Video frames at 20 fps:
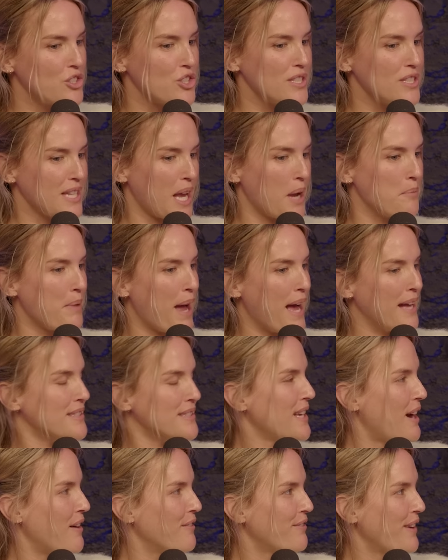She's like
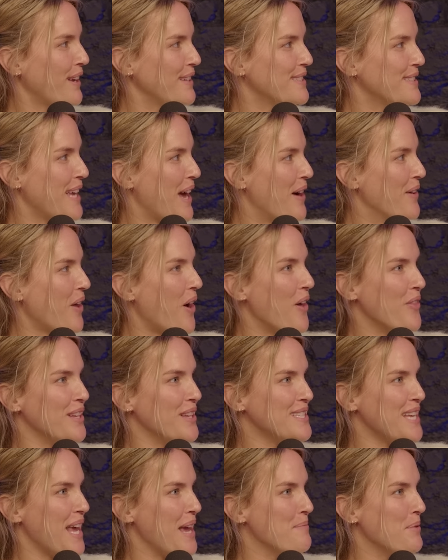passed out face down on the
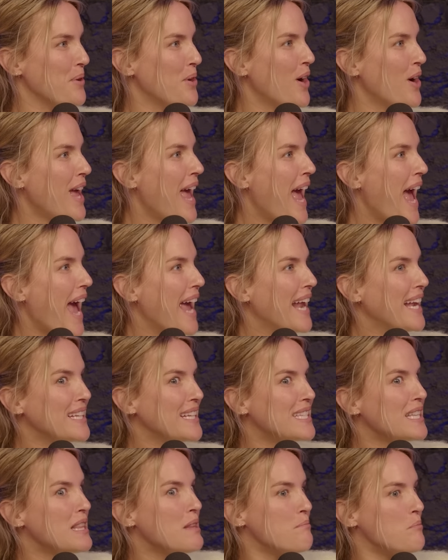table. and it's in the